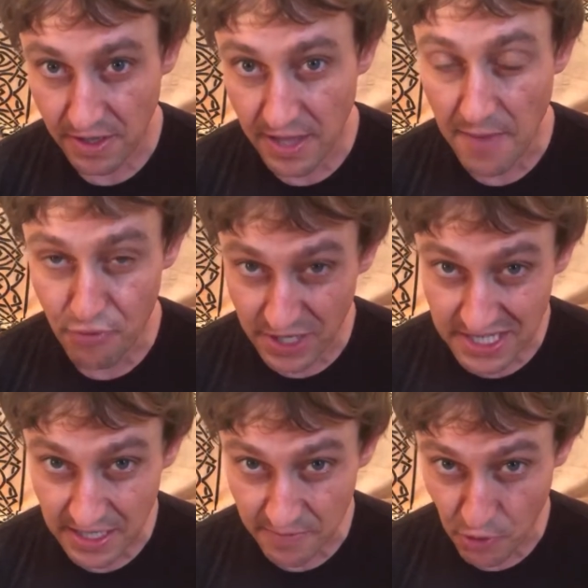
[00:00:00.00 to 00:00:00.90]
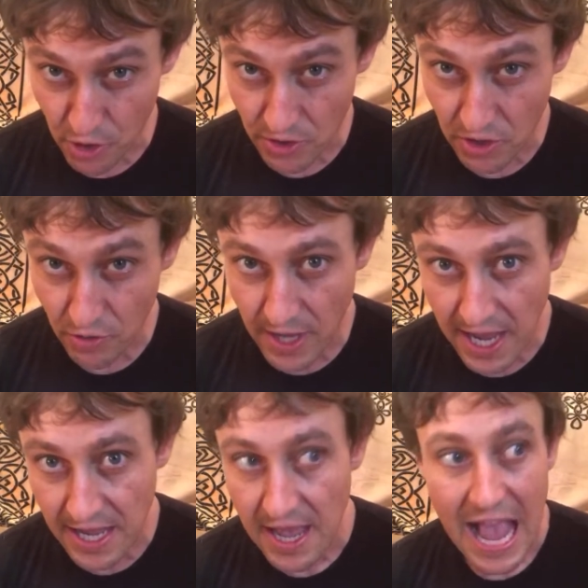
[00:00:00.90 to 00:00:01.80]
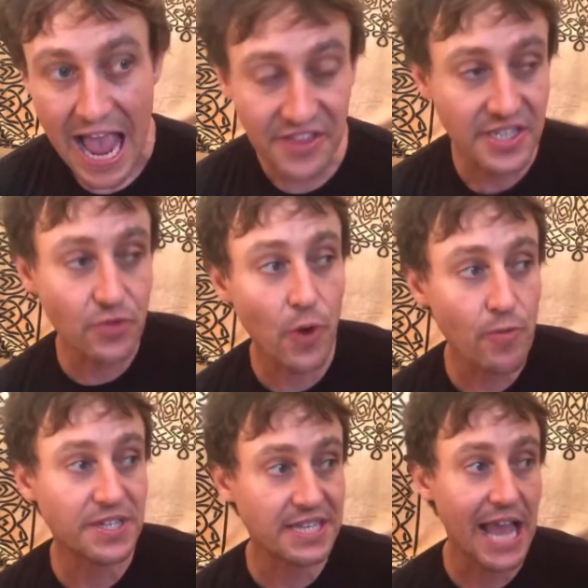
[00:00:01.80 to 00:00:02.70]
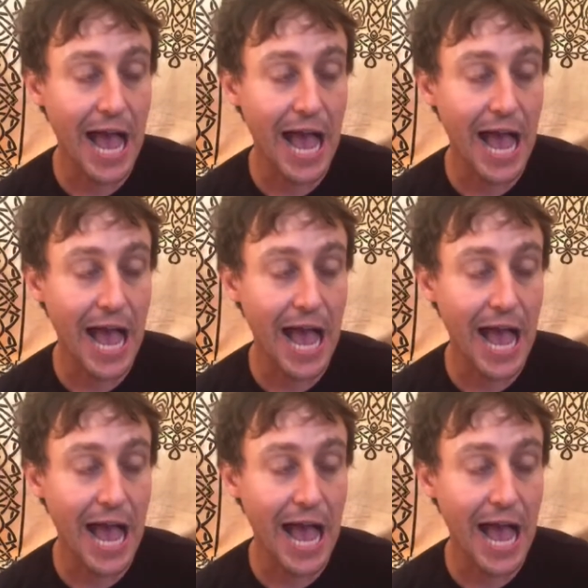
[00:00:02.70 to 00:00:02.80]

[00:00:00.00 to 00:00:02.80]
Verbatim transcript: that precinct burned, okay? And this is what we see